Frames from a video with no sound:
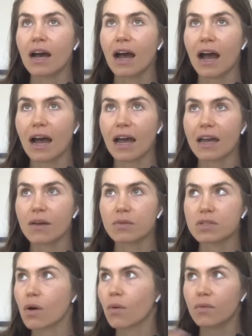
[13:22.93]
I was
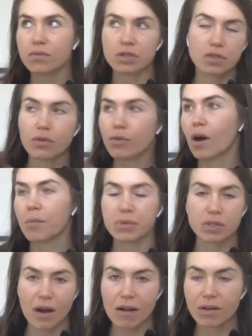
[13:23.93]
oh, just grew up
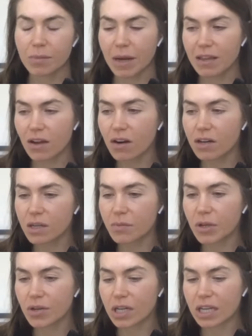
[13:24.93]
surrounded by the art
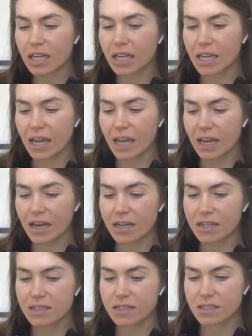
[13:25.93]
community
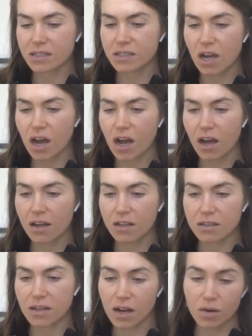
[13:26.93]
and saw
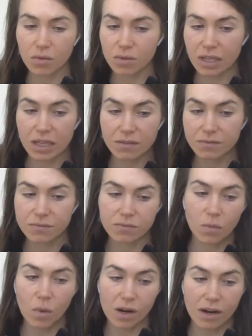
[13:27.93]
not only
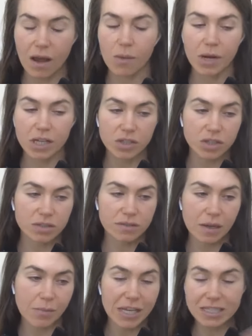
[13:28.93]
one, how much
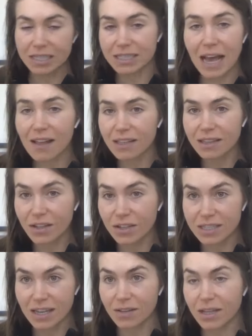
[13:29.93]
amazing talent there
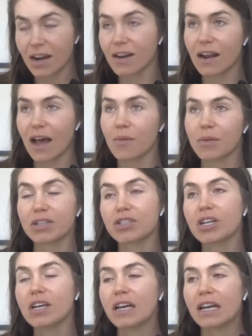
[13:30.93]
is out there and how much
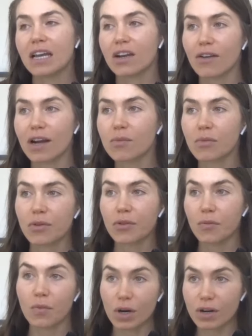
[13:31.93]
incredible
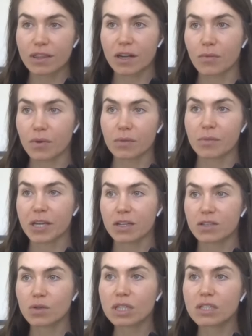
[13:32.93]
work there would be to
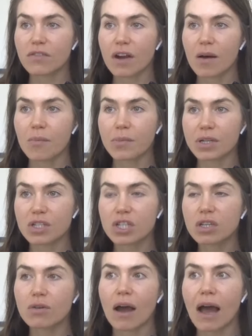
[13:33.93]
source from, but
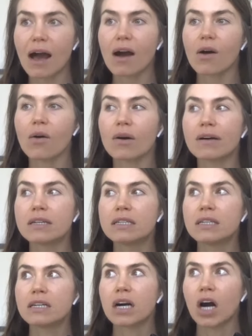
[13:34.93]
two, how
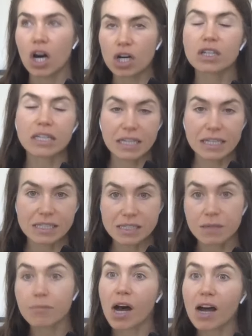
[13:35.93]
hard it is
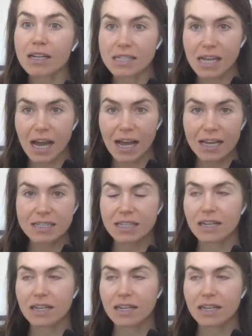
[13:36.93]
to monetize.